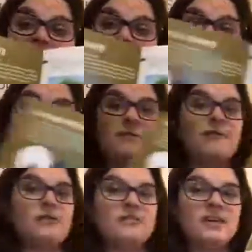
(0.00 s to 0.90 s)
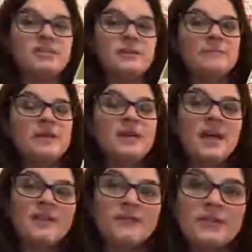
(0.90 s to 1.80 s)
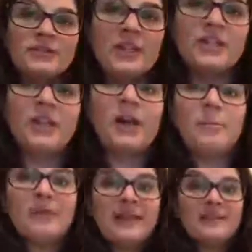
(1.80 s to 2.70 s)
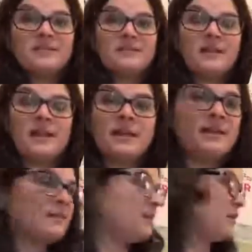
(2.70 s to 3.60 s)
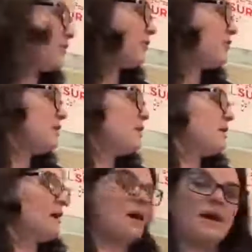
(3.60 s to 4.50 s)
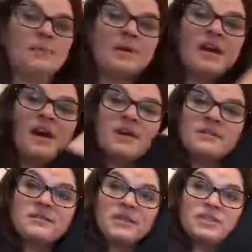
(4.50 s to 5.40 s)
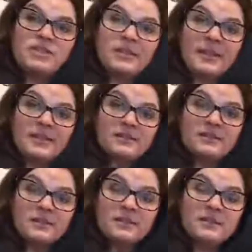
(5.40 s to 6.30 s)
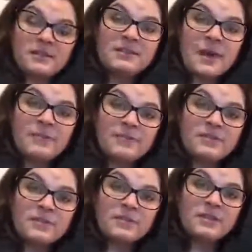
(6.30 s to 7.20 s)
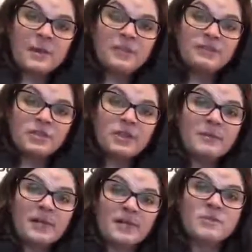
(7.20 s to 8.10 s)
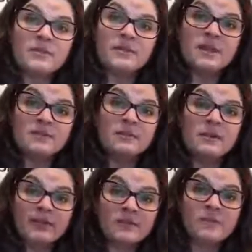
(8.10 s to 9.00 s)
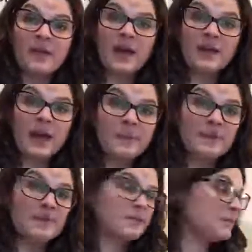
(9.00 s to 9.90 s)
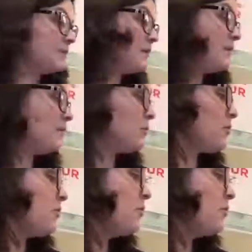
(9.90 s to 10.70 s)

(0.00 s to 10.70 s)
into the first section. And the first section are plantas en el desierto. Because in Chile, it's the top of Chile begins with the desert, and that's where the Atacama is in the northern